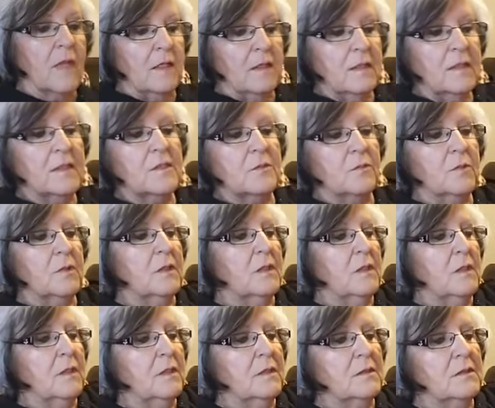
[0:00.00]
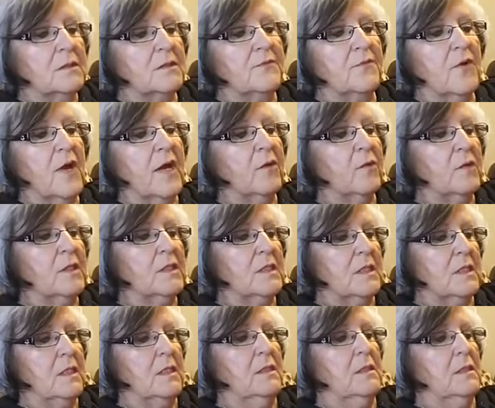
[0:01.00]
This one's
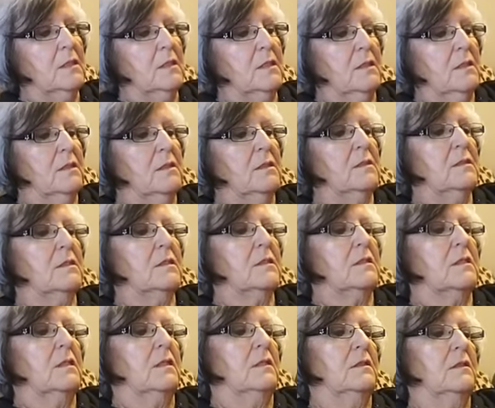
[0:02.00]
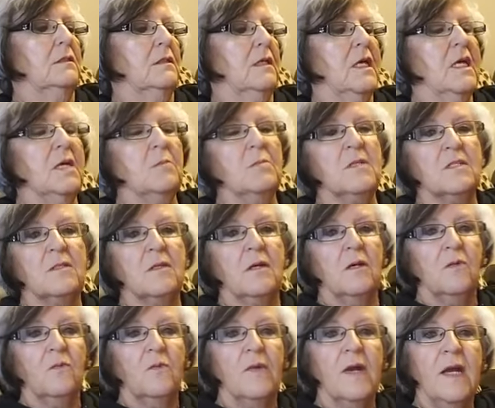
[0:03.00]
fragrance is
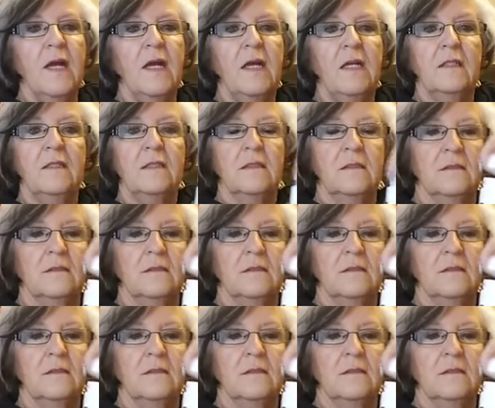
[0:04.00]
Amazon Rain.